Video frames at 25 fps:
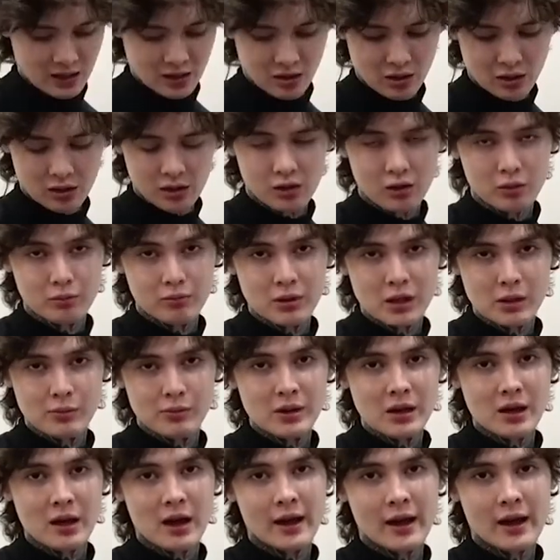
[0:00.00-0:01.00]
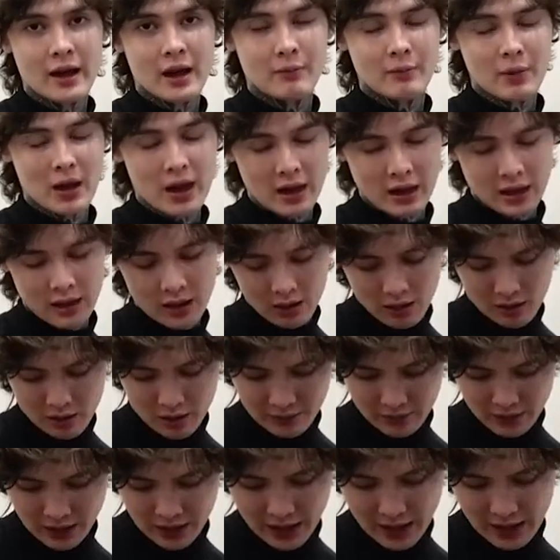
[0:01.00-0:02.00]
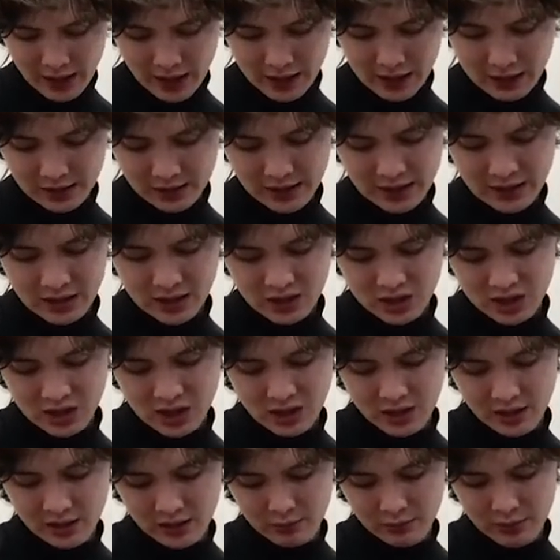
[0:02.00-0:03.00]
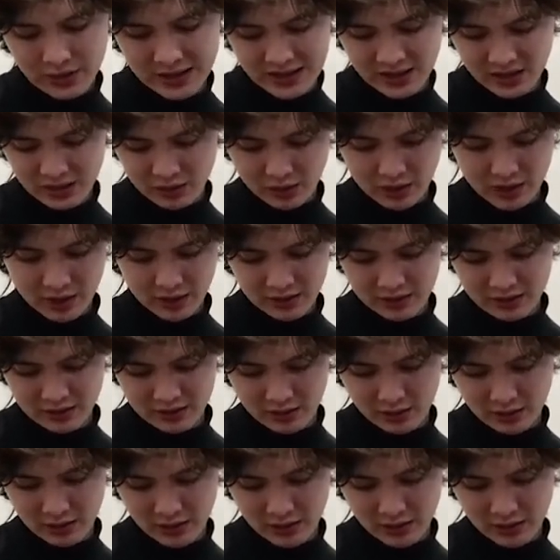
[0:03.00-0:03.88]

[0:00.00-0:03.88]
you're going to do PPIMA on the A, D, G, and B strings. So